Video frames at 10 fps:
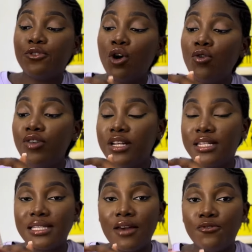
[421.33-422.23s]
don't read
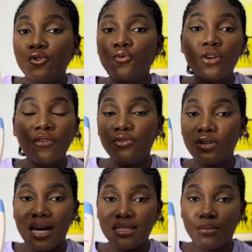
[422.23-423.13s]
itself, you will not even know
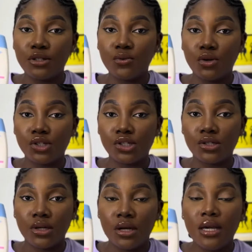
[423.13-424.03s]
that it's the body wash.
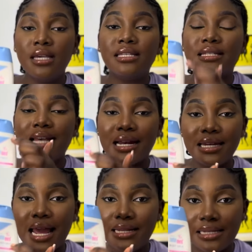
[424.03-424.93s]
It's exactly
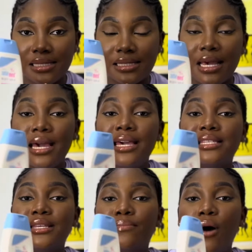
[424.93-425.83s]
like this. It's
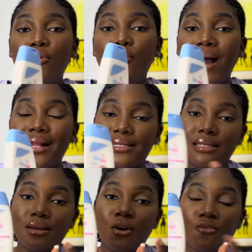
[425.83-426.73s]
the bubble bath
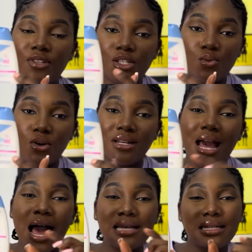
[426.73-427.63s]
of this one that
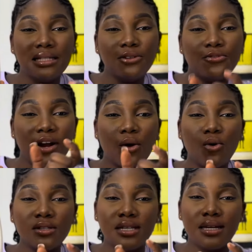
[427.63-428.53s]
has a different
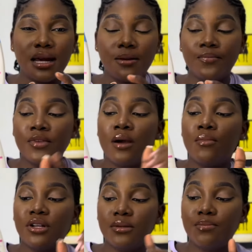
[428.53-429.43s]
container,
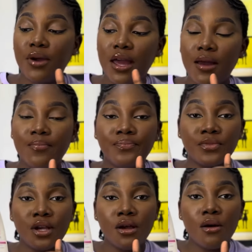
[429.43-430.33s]
but the
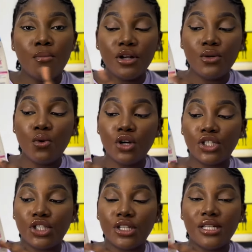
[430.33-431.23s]
body
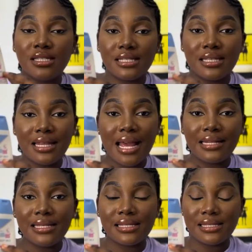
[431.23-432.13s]
wash is like this.